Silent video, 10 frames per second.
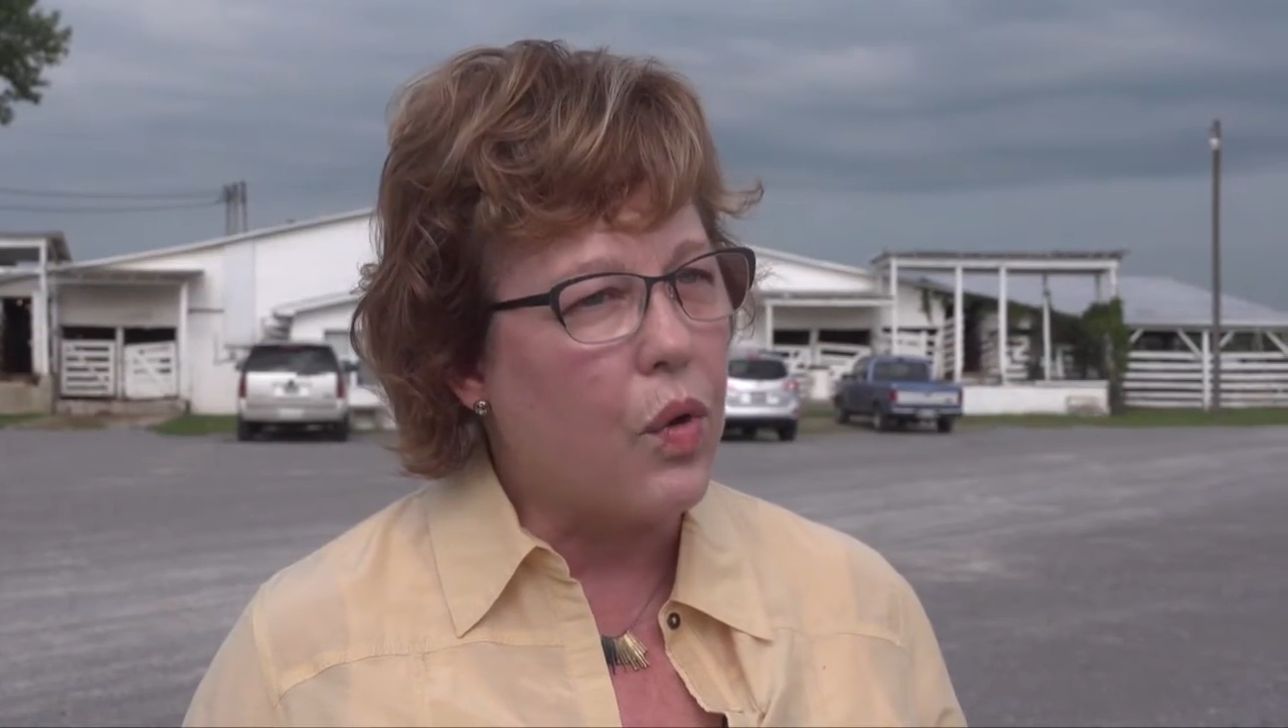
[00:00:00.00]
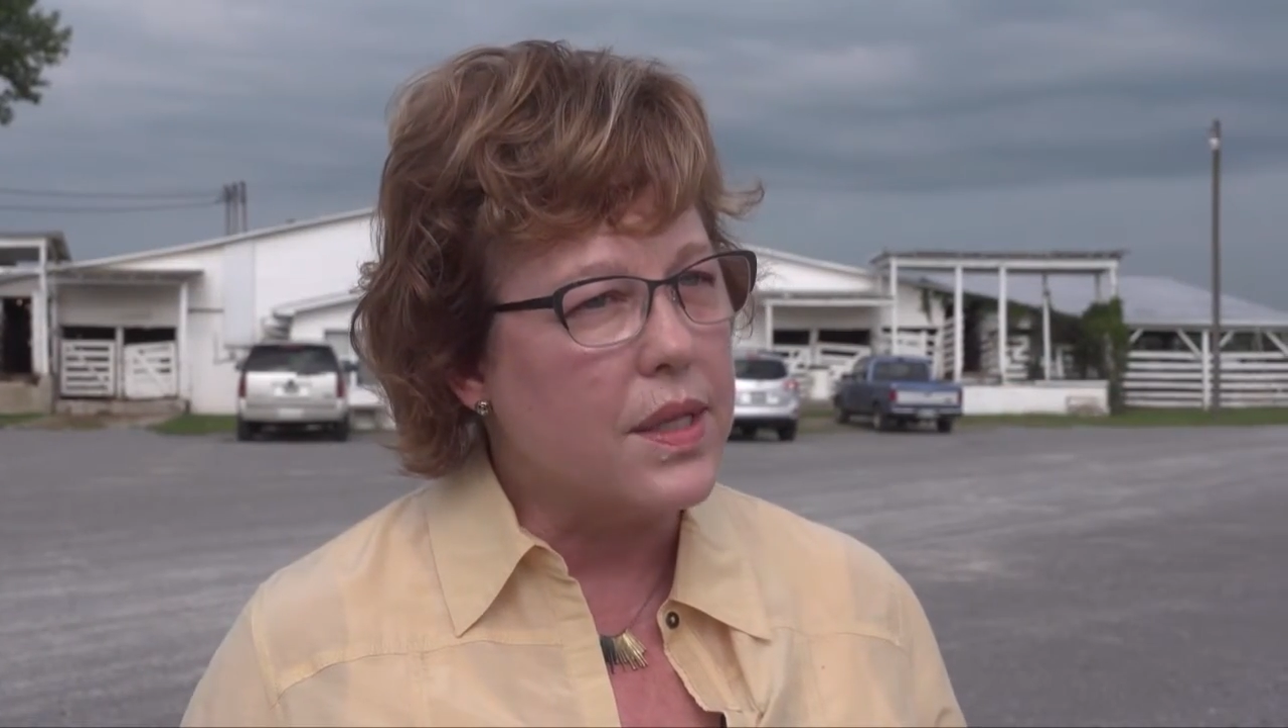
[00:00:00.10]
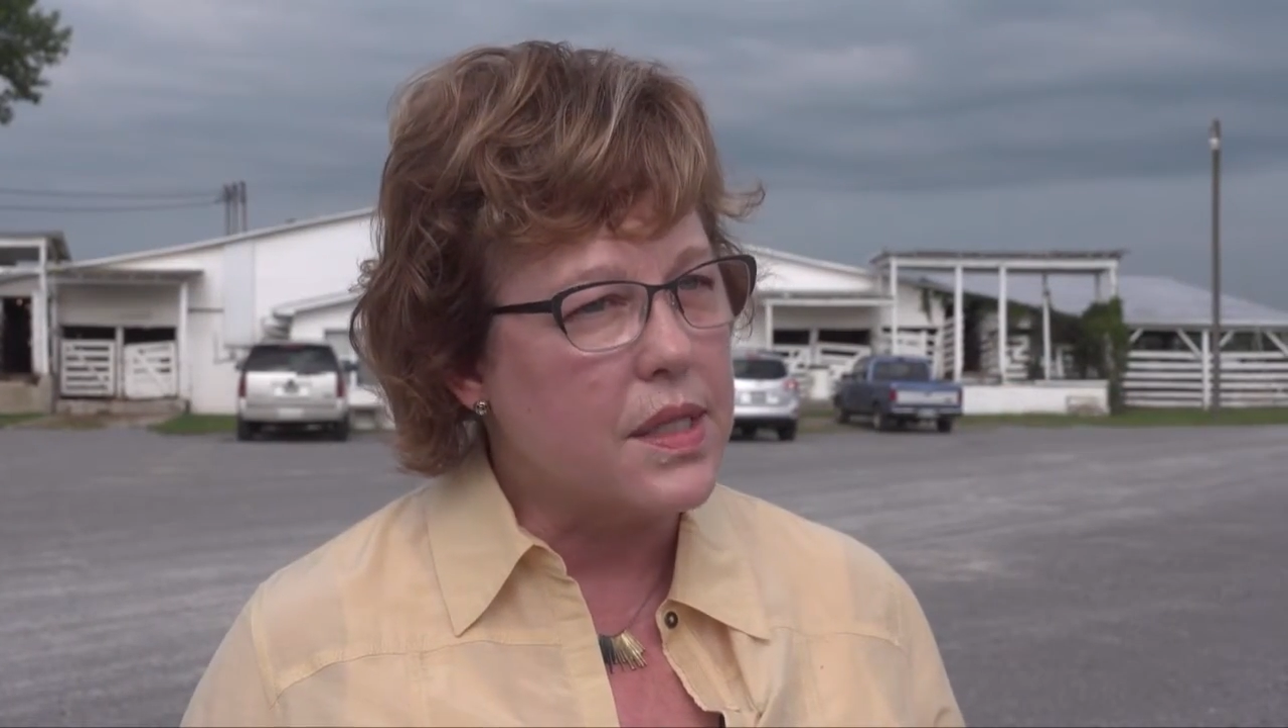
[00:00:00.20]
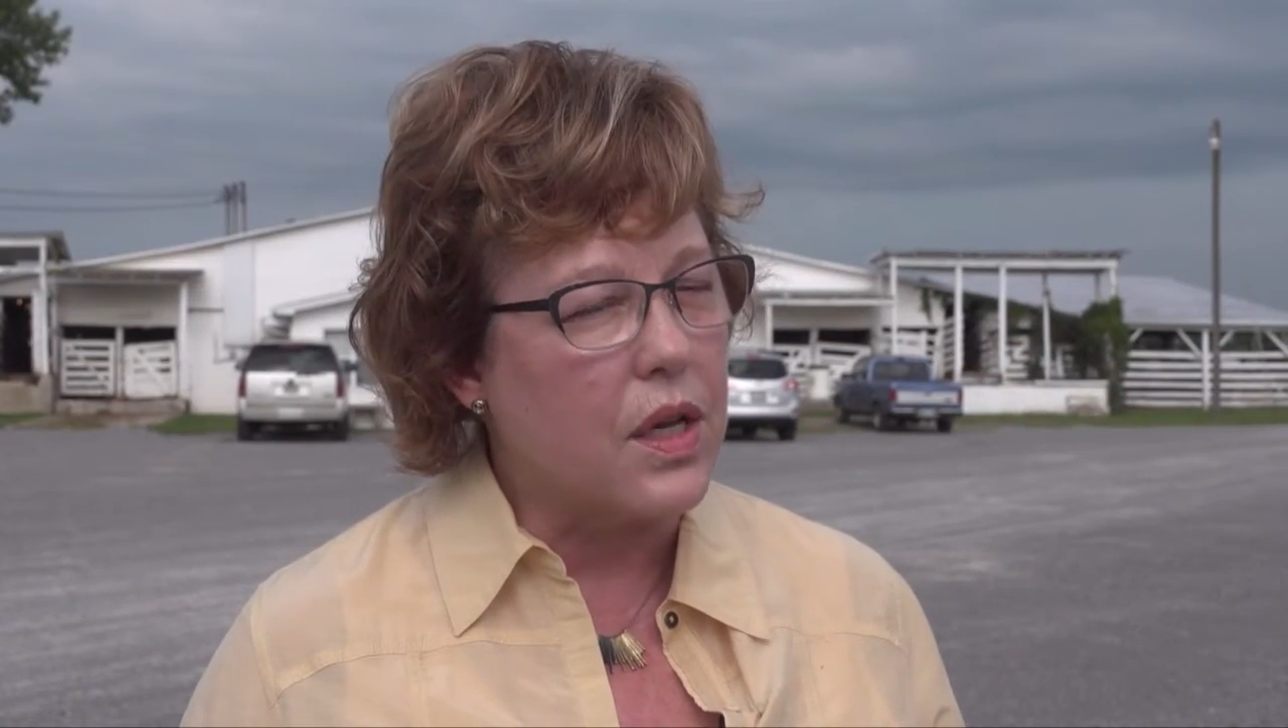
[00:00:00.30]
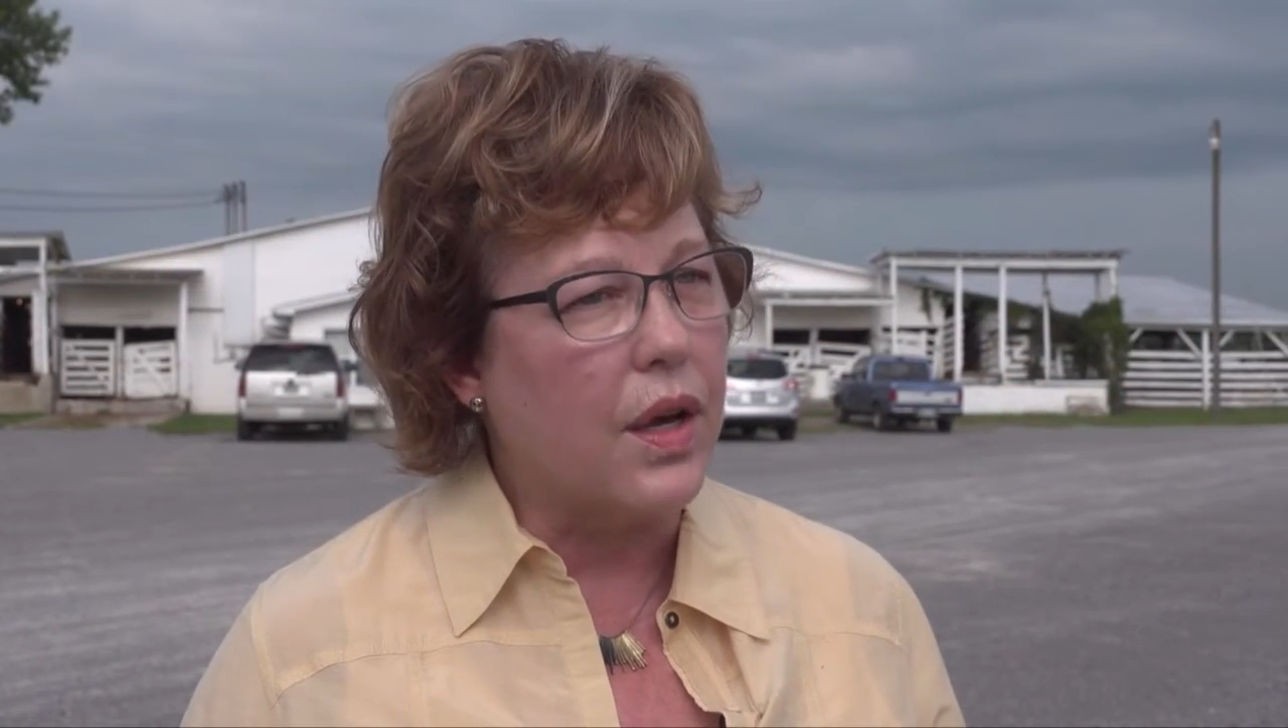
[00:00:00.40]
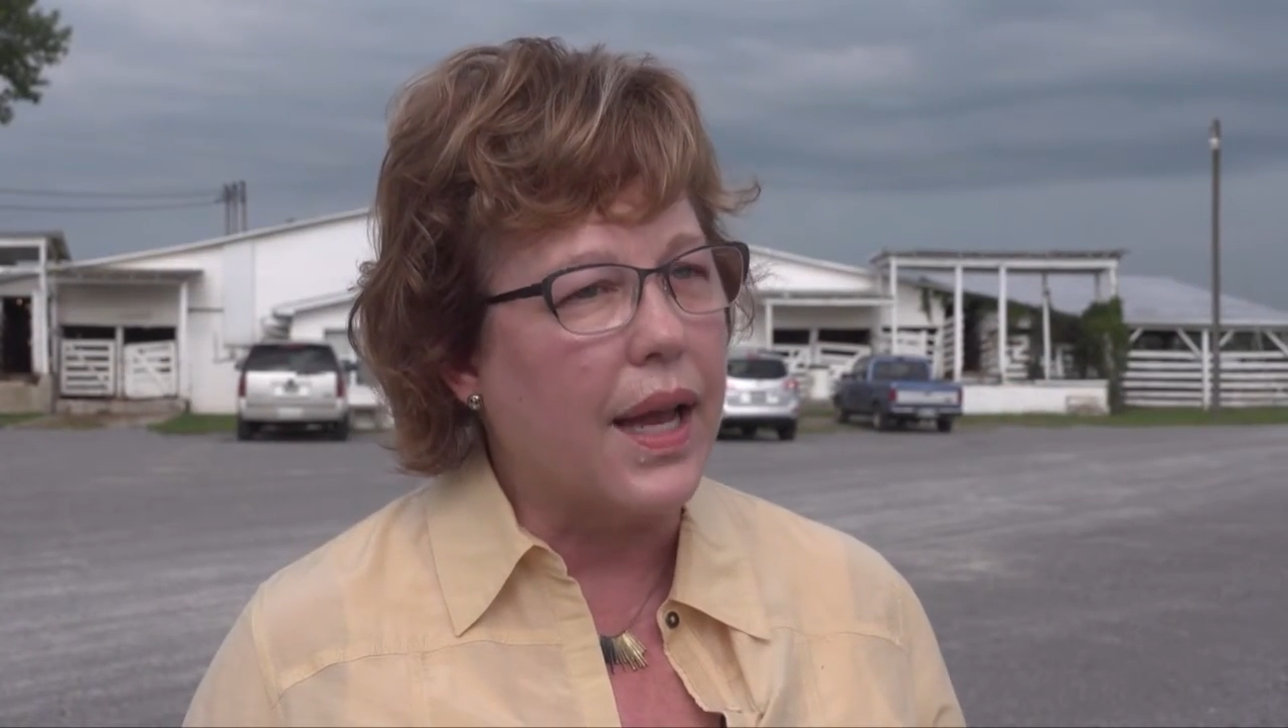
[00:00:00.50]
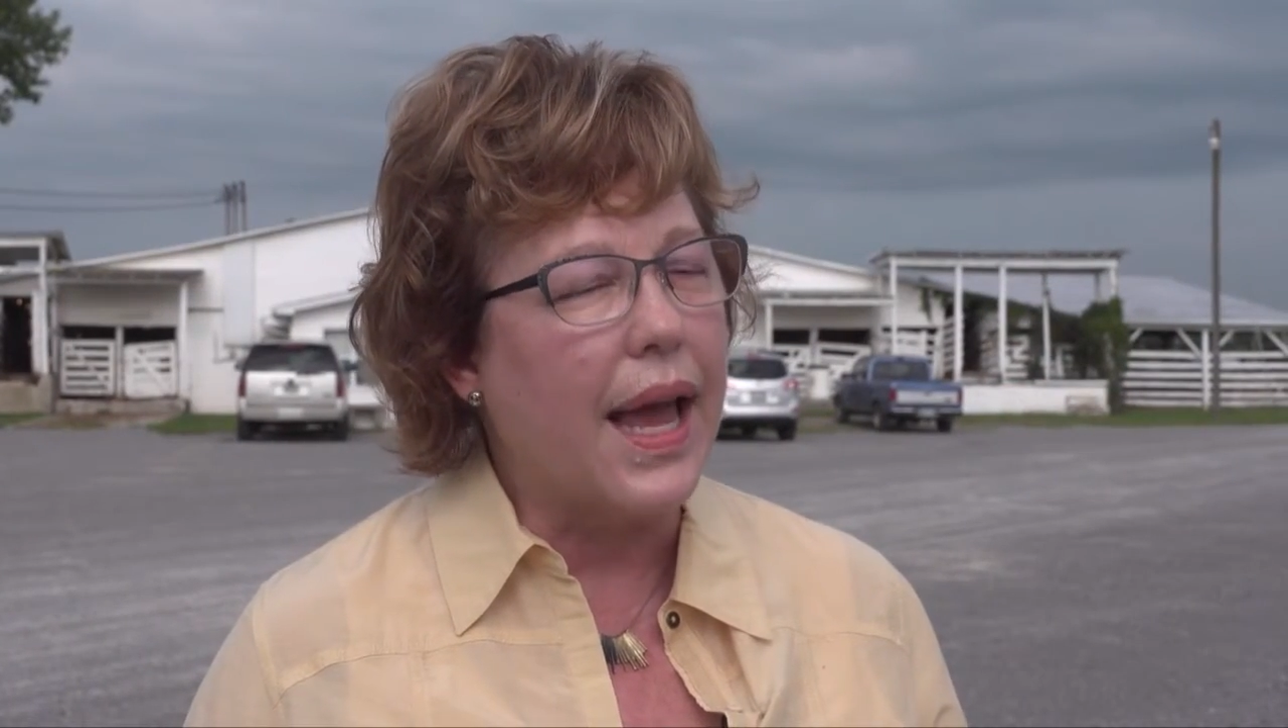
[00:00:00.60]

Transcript: what's done.